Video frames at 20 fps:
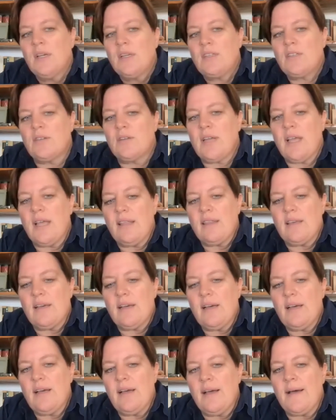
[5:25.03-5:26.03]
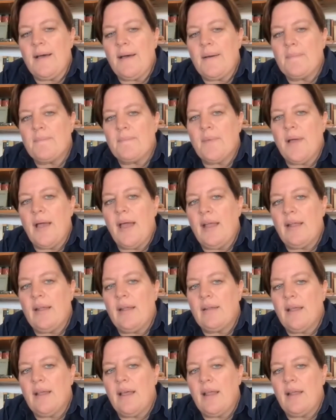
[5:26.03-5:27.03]
together.
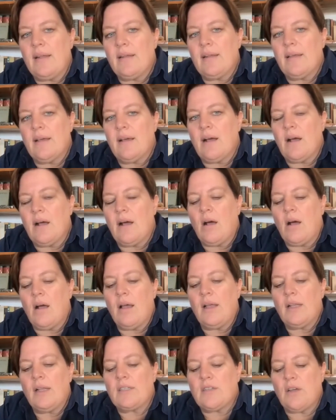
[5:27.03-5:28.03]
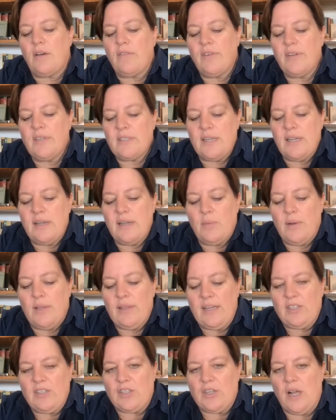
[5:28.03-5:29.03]
And it's obviously when
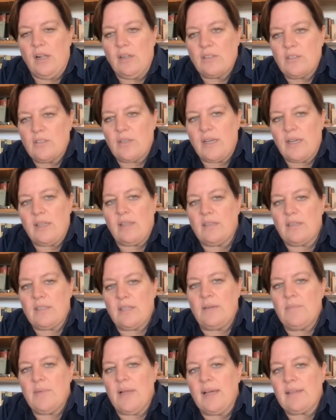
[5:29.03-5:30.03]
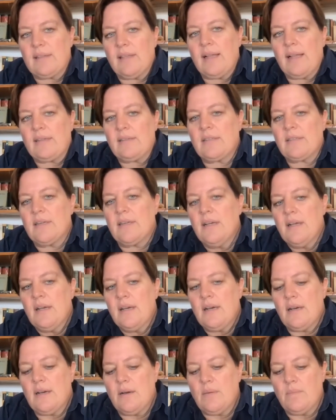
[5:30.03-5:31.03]
they gel together, a team like that,
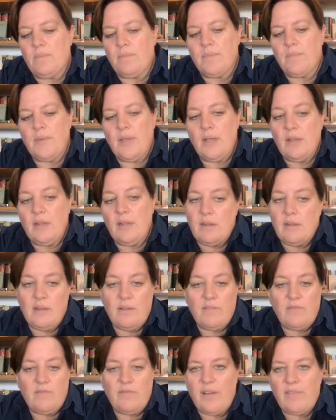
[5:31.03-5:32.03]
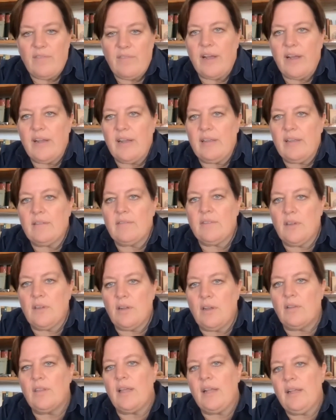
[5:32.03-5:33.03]
in firefighting, you
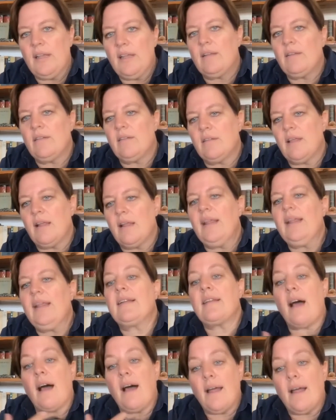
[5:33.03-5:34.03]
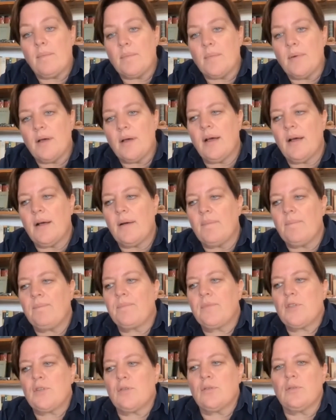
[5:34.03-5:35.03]
know, they need time
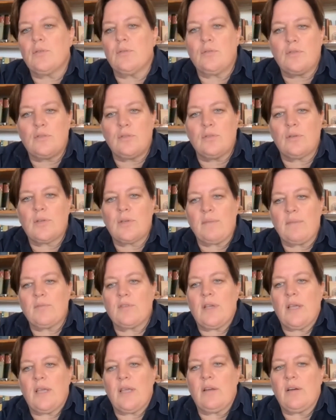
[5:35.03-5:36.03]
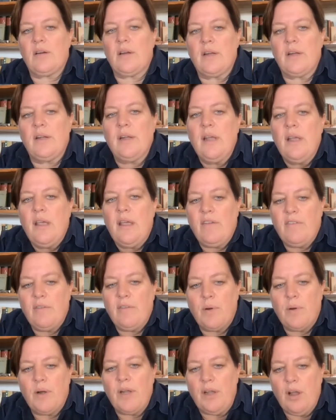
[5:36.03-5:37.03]
to come together, and
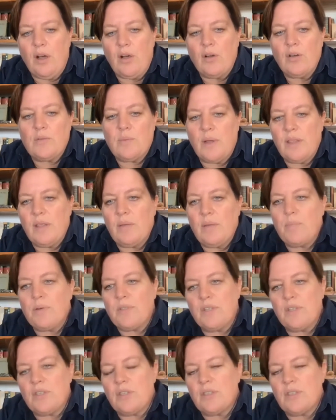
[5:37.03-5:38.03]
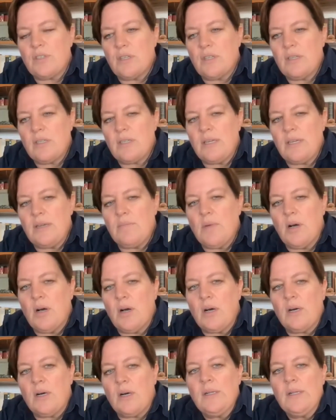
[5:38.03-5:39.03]
everybody knows where their positions in the team
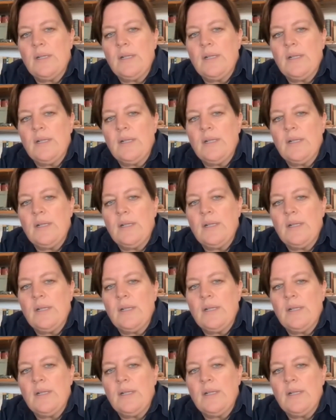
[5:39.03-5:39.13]
are.